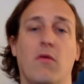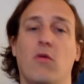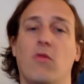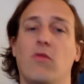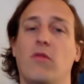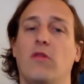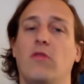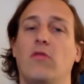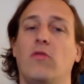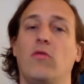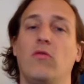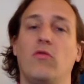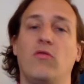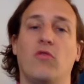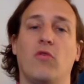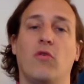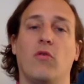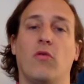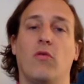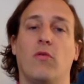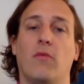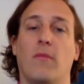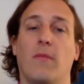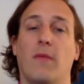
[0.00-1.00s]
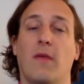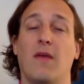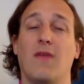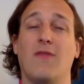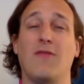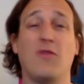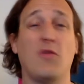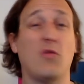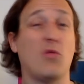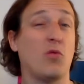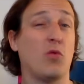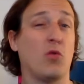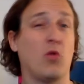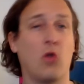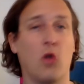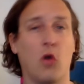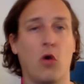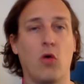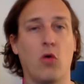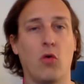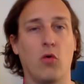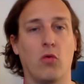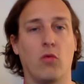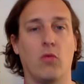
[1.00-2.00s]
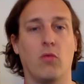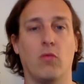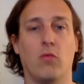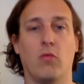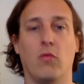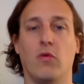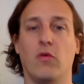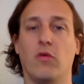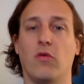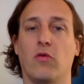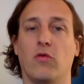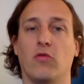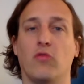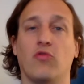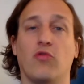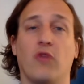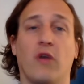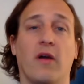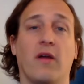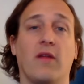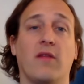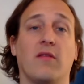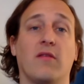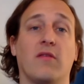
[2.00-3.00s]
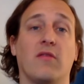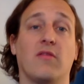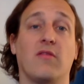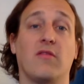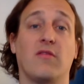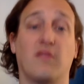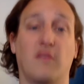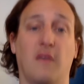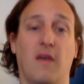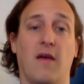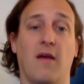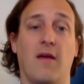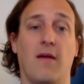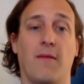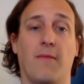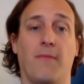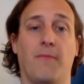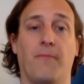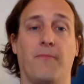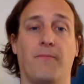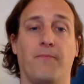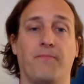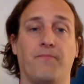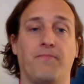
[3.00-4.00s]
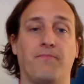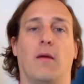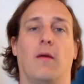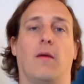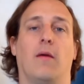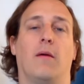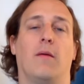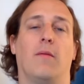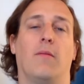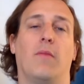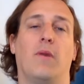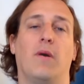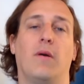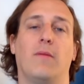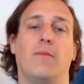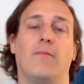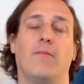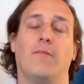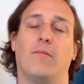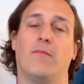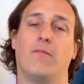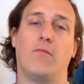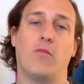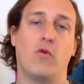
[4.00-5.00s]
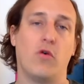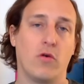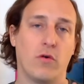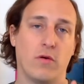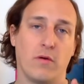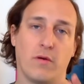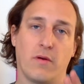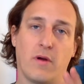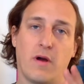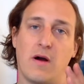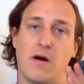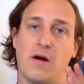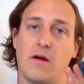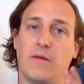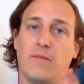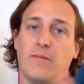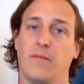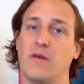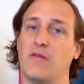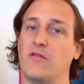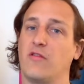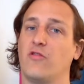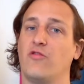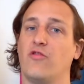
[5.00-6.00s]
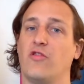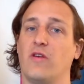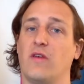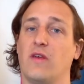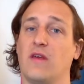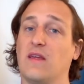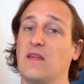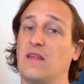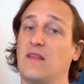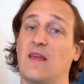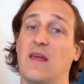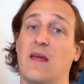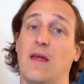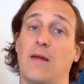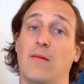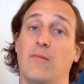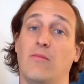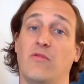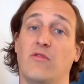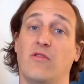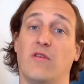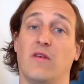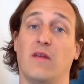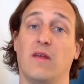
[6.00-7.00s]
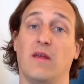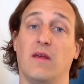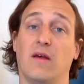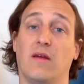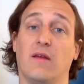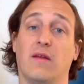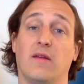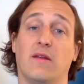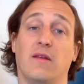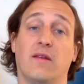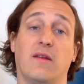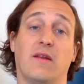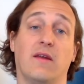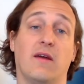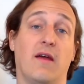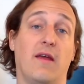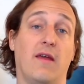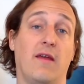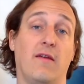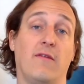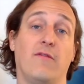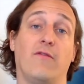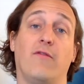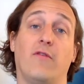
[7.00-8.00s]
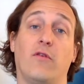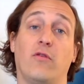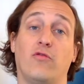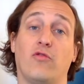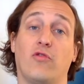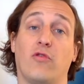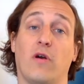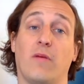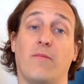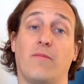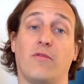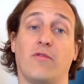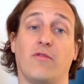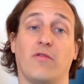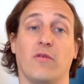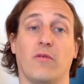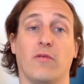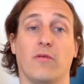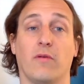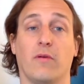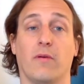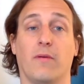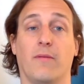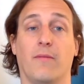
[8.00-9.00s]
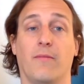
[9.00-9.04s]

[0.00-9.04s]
only do so if you know what you're trying to say. But more on messaging in games in a future episode.